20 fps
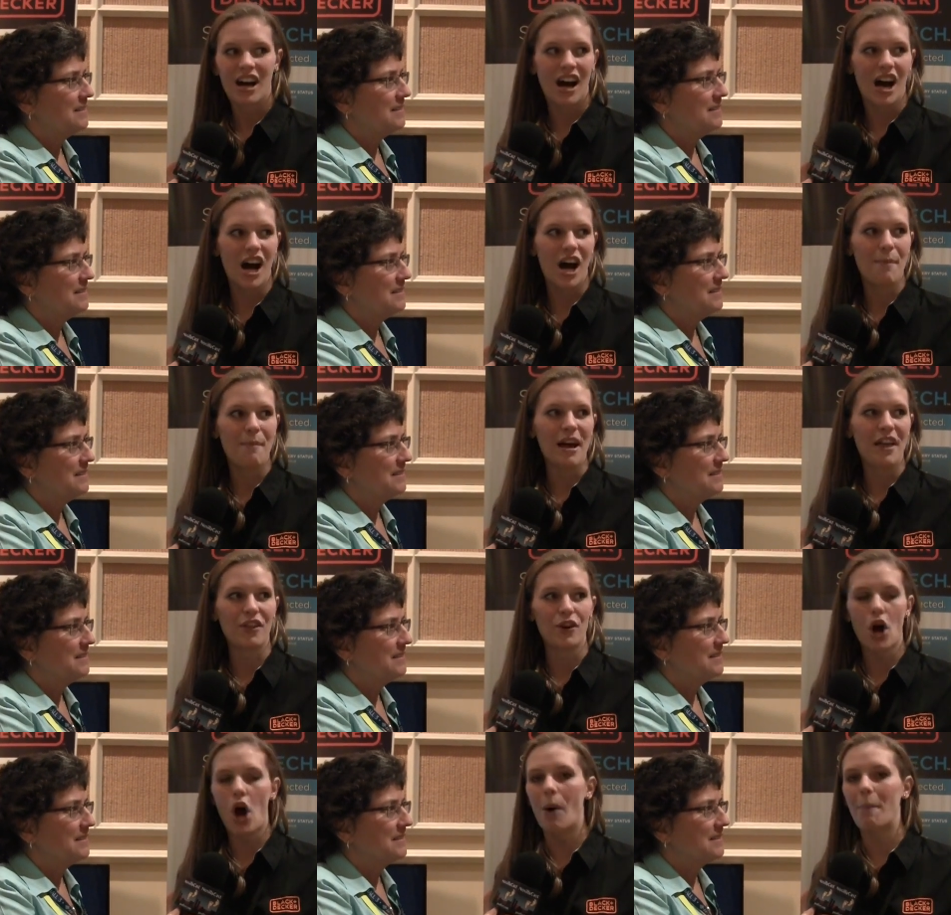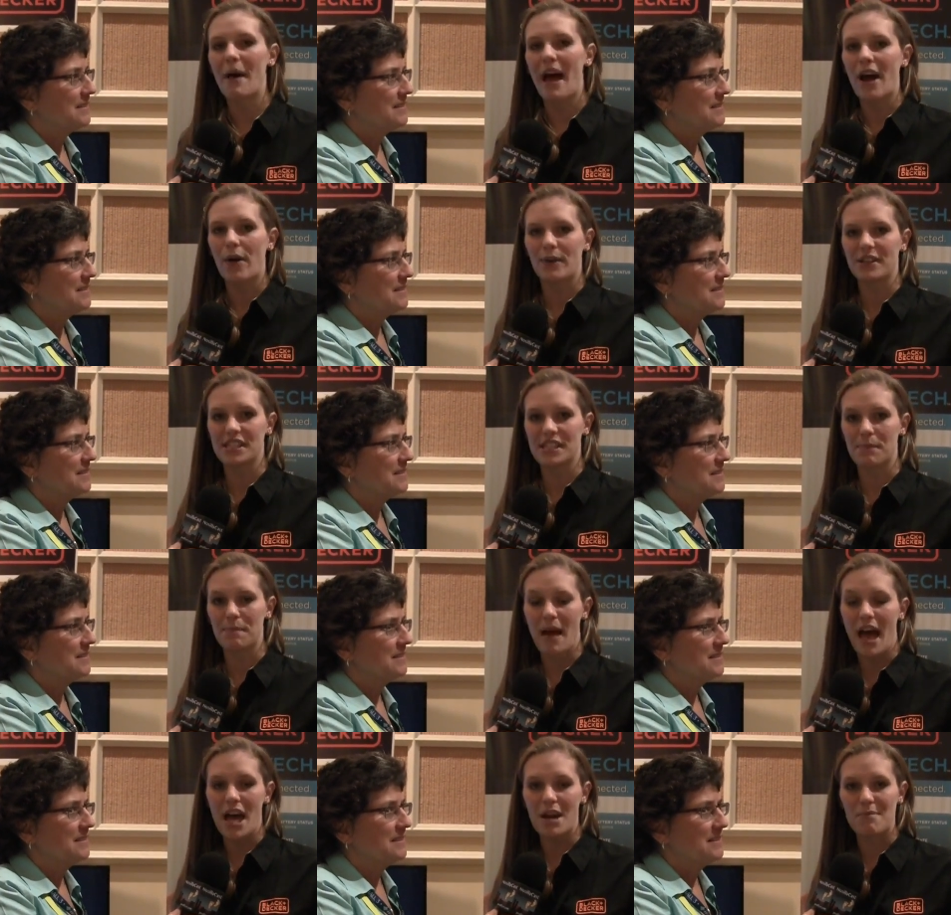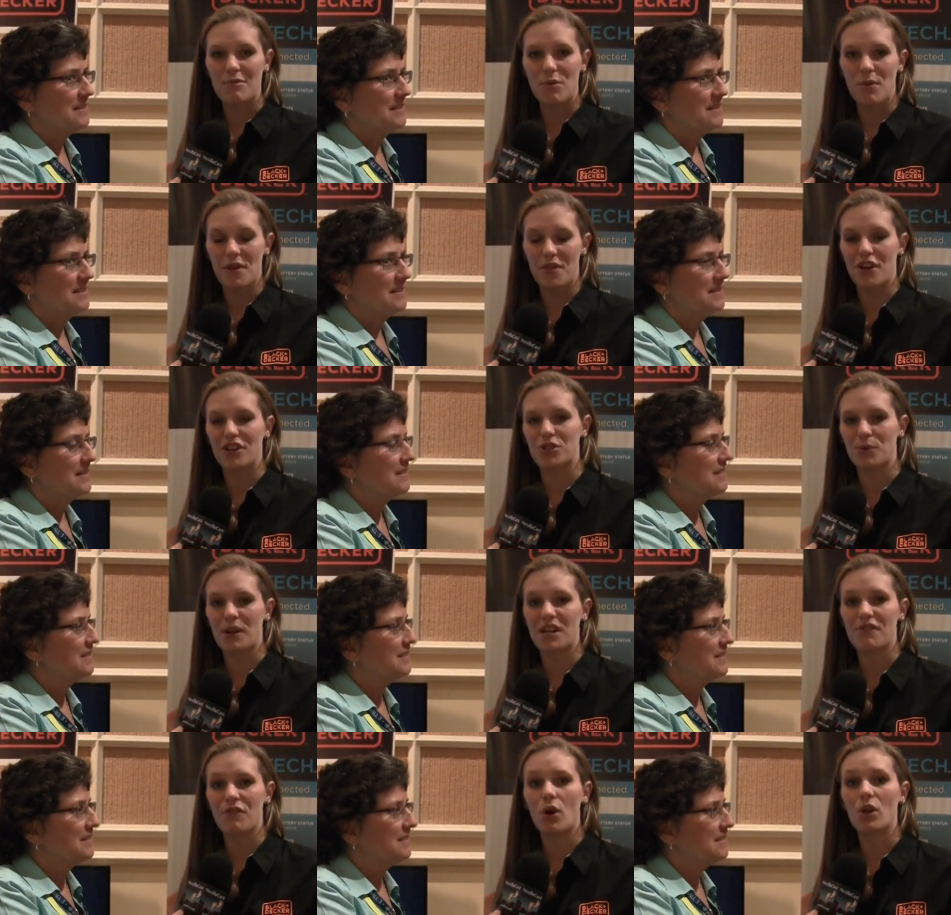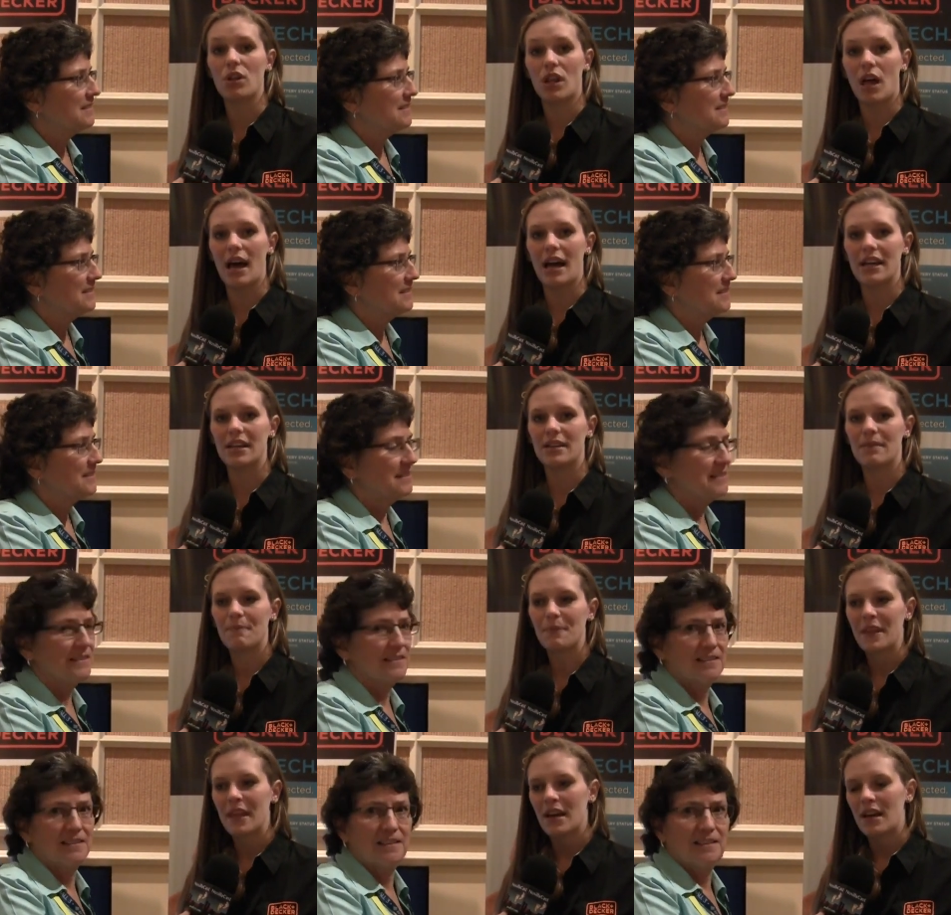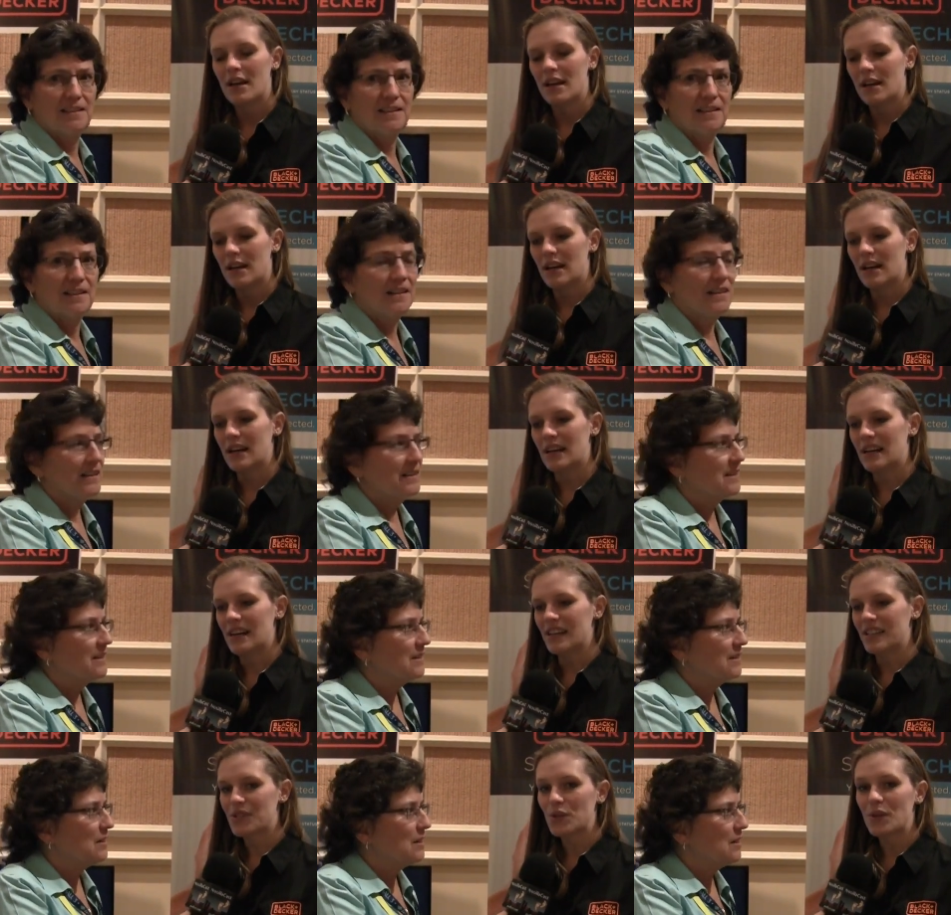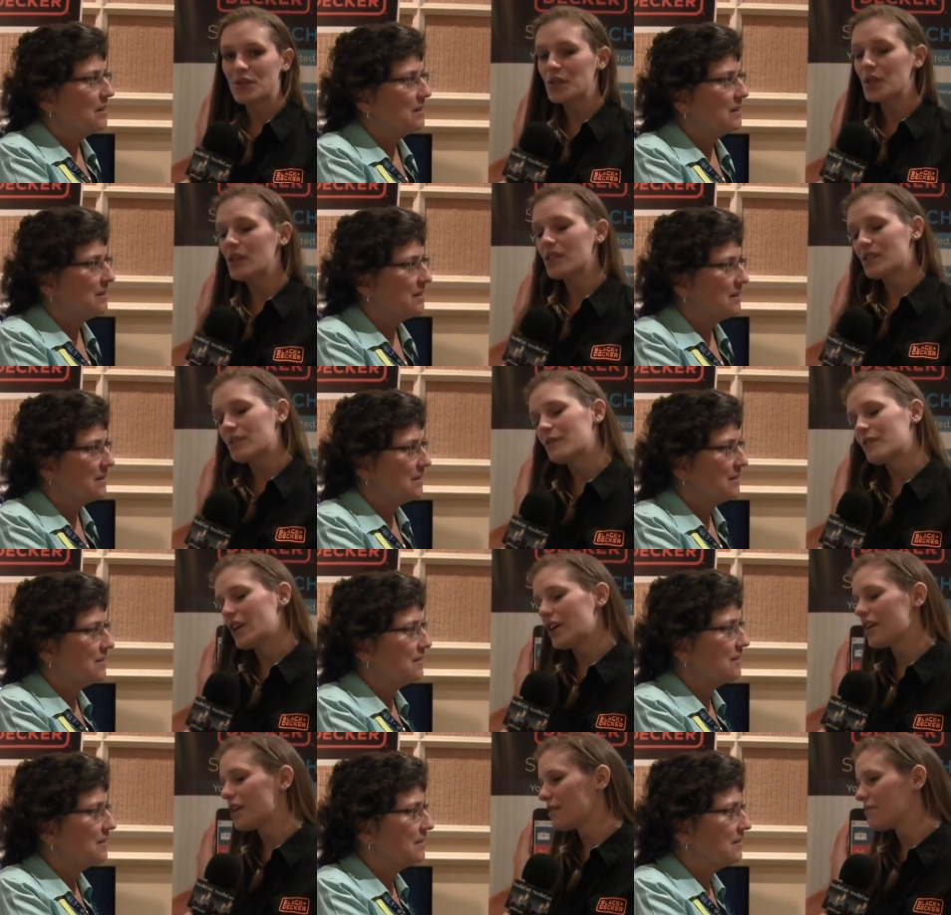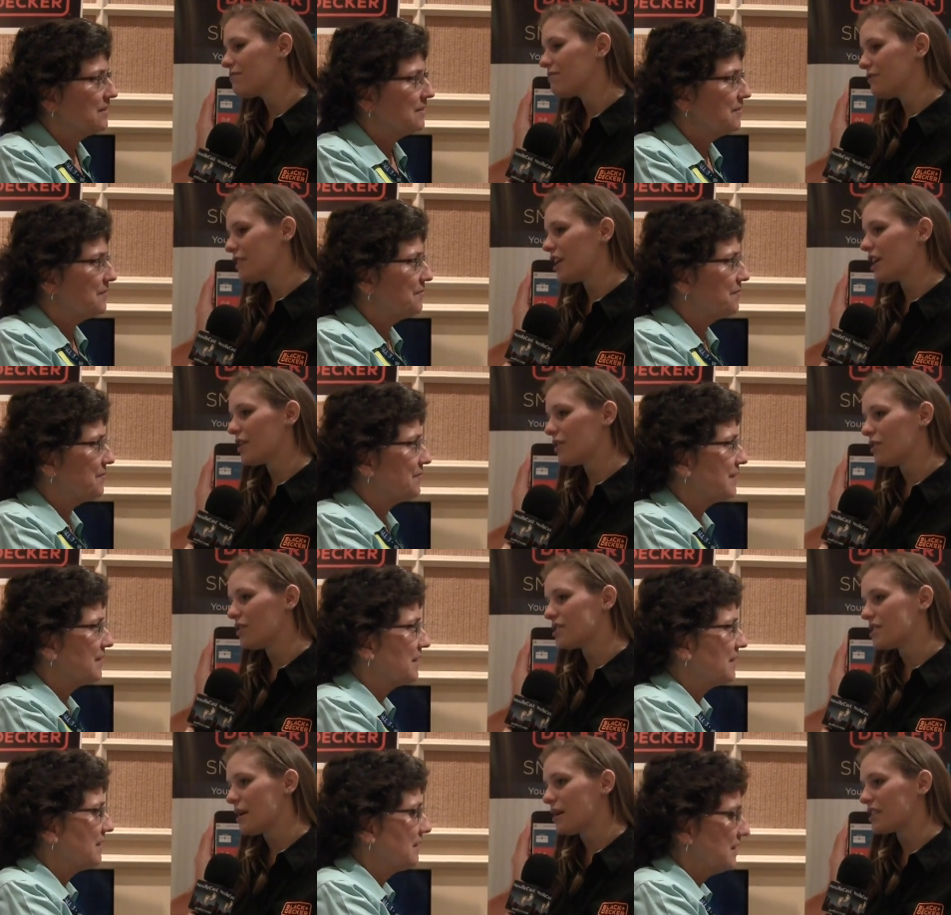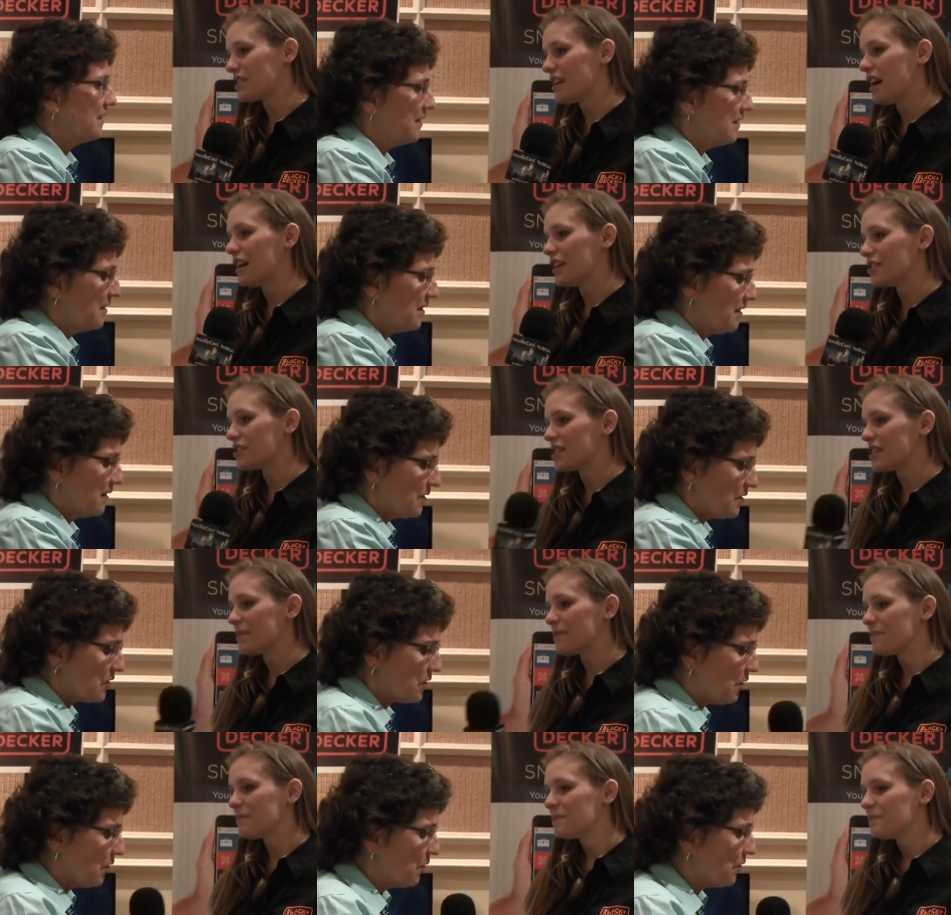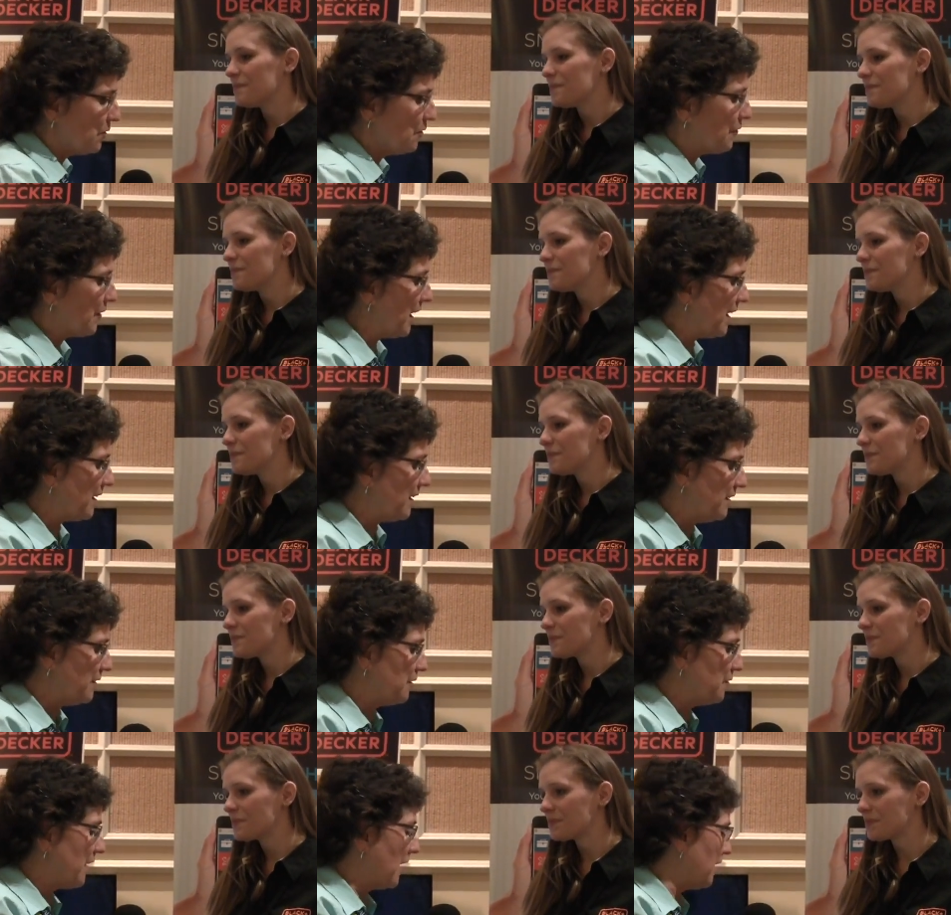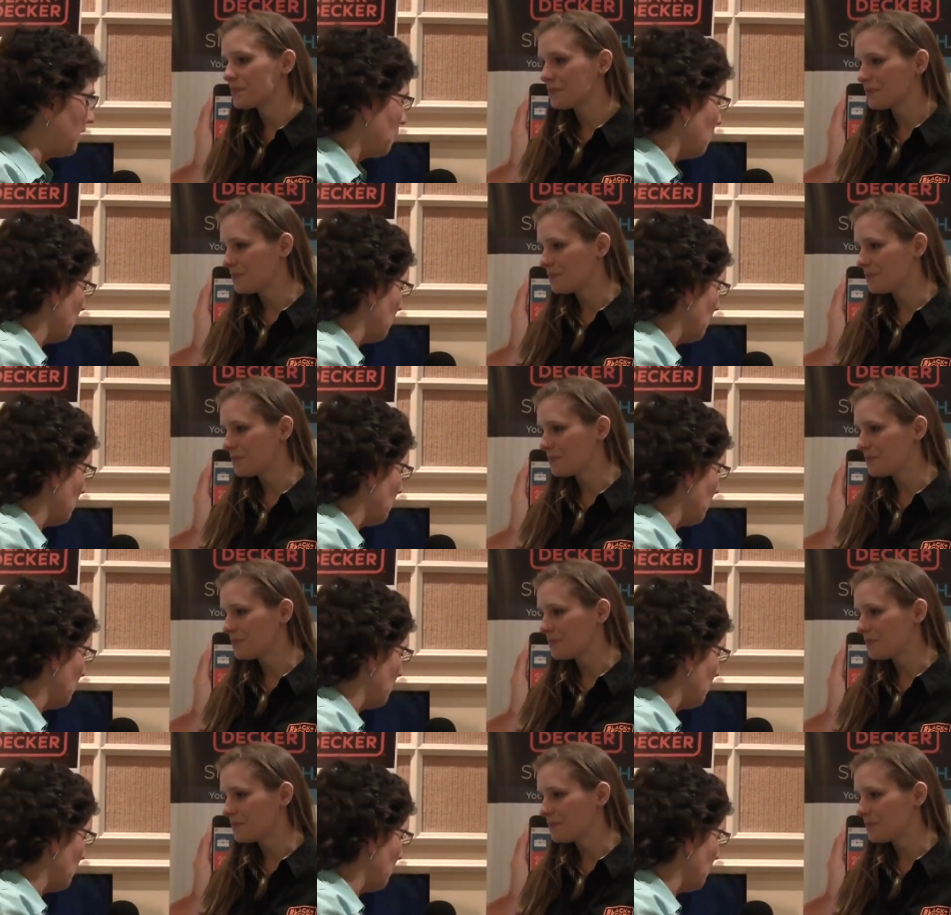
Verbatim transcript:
Speaker 1: Um, and they're all backwards compatible with our 20 volt line. Uh, so it's a, it's a very, very cool technology technology. So you've got a you've got a